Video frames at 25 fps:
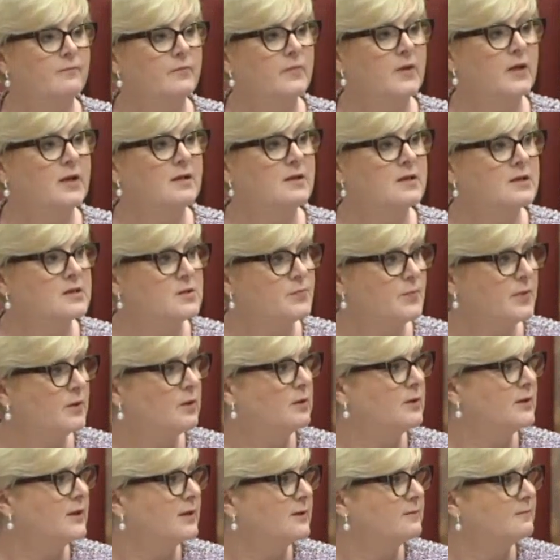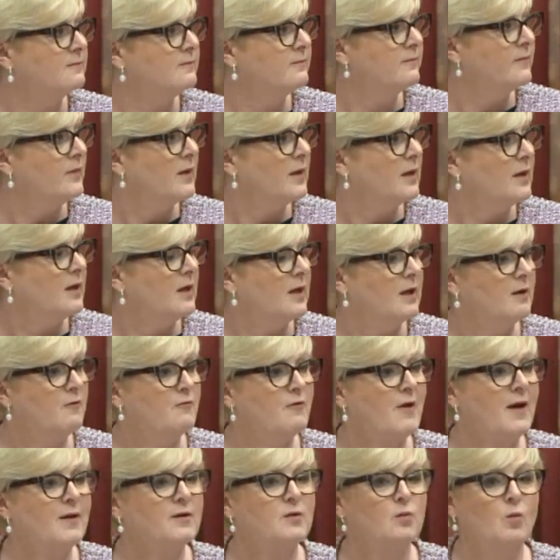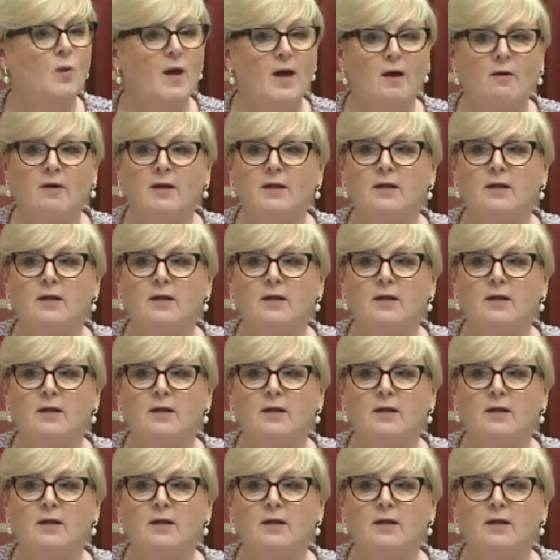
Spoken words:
in this building, in fact wearing